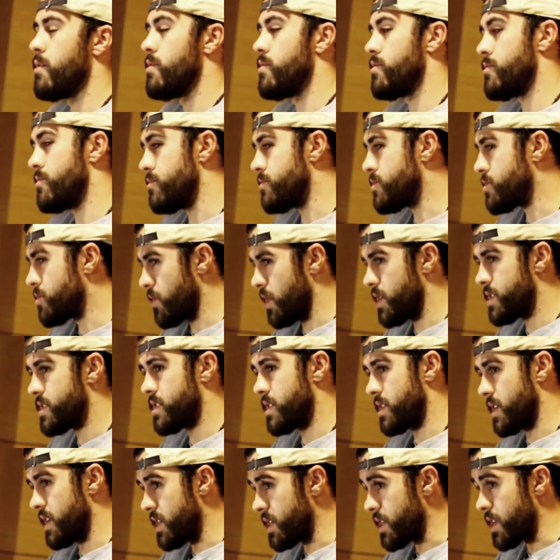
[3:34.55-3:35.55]
and through
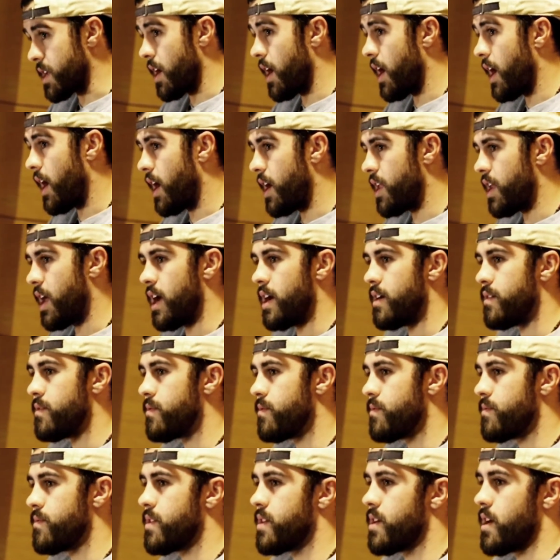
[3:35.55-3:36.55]
trusting in God,
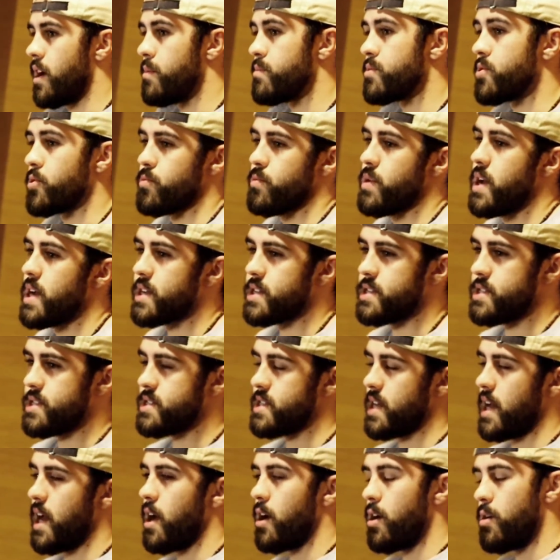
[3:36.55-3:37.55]
I've come to
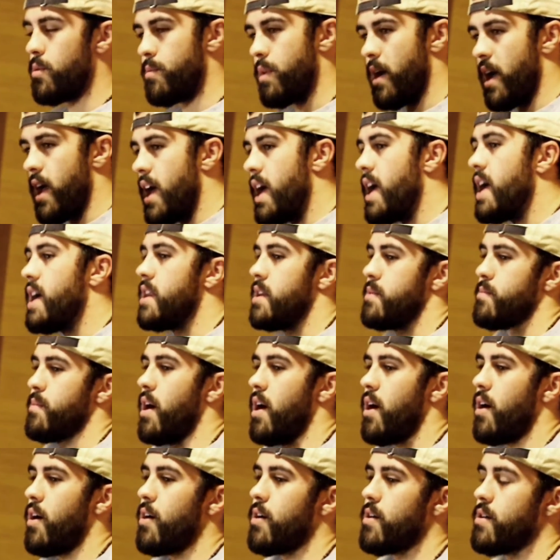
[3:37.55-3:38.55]
reconcile my head and
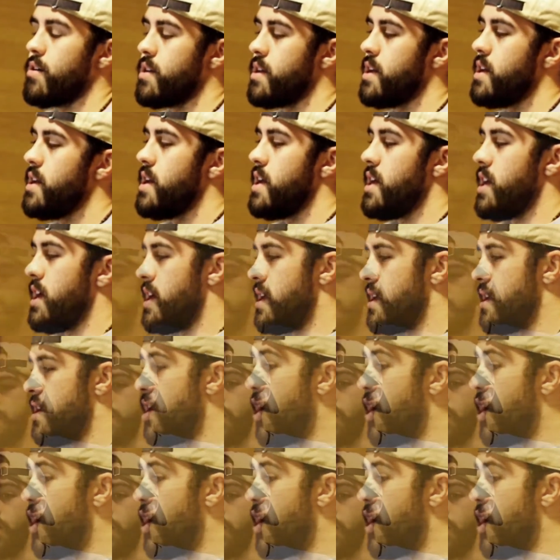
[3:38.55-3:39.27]
my heart, and